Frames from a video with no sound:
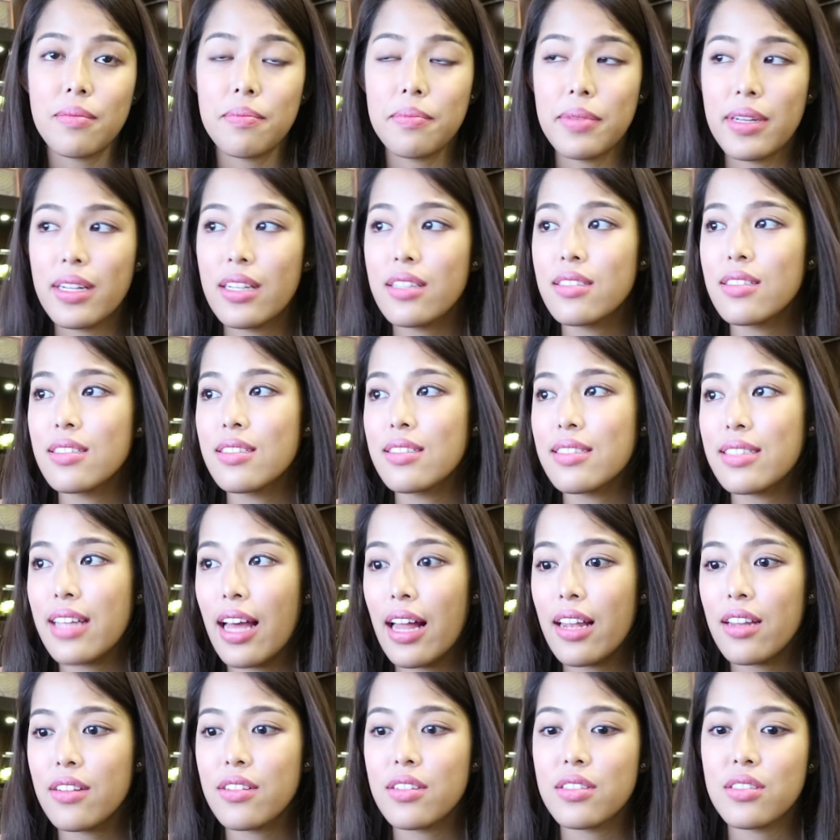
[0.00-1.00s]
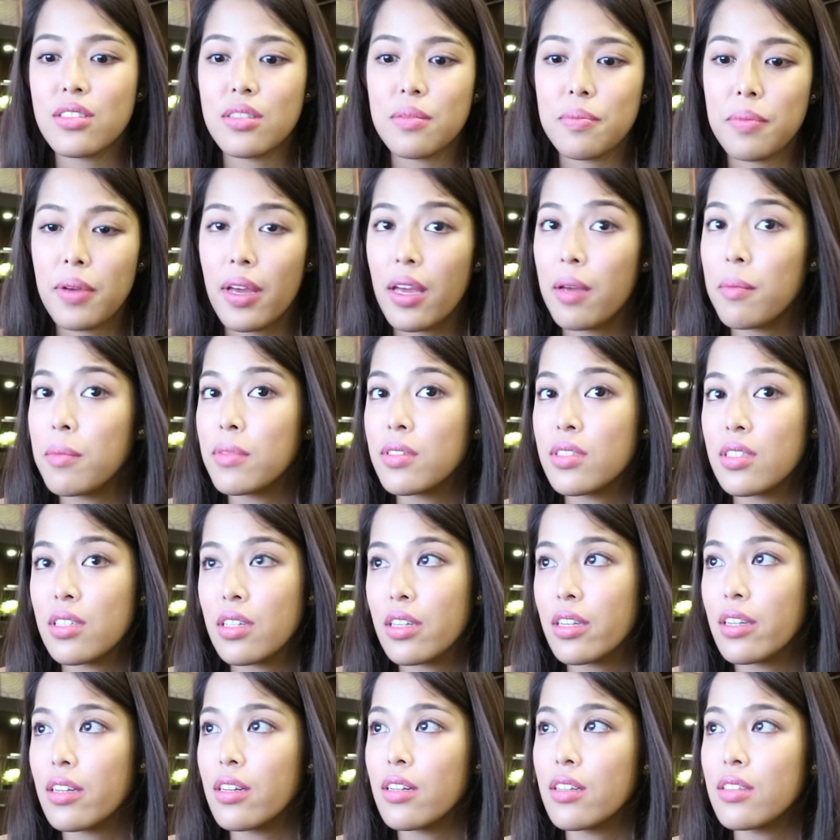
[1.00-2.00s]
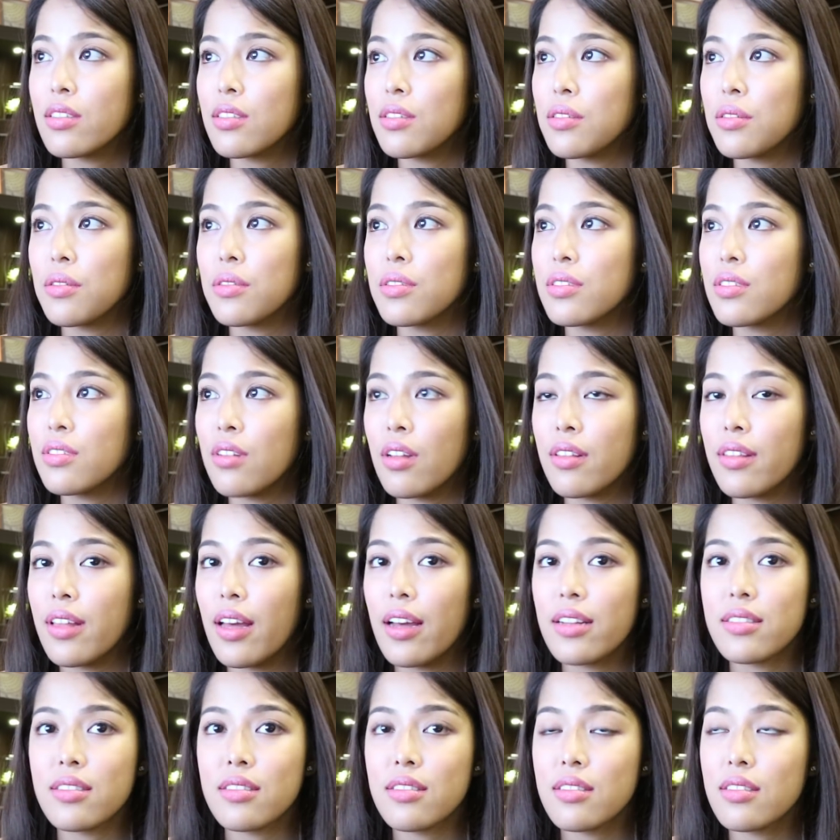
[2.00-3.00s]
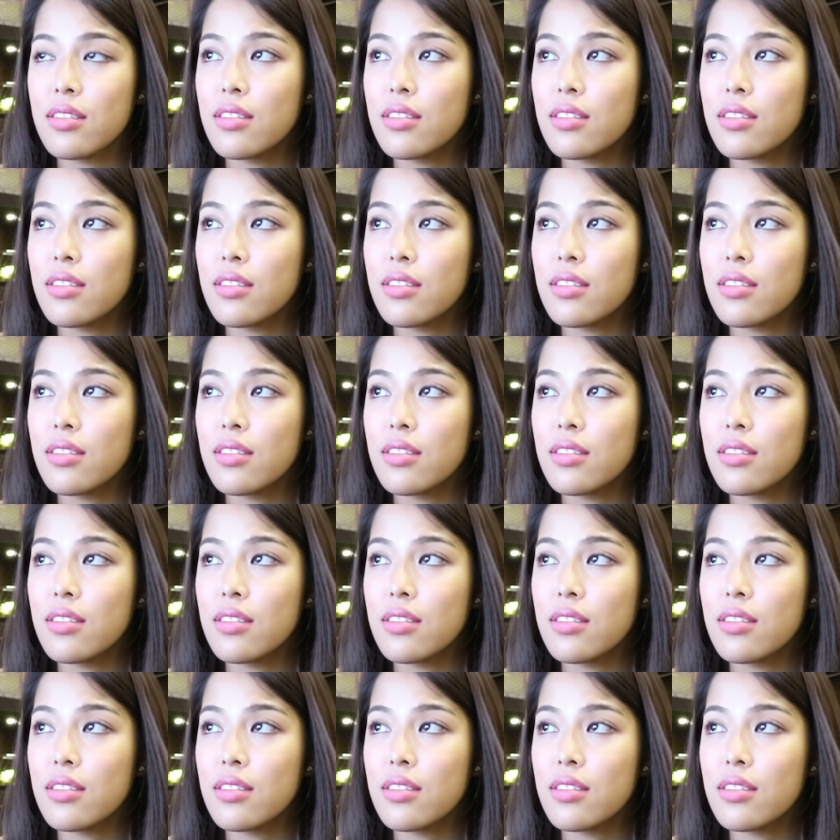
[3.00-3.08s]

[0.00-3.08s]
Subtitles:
bills and salaries to pay, material, you know, it's not that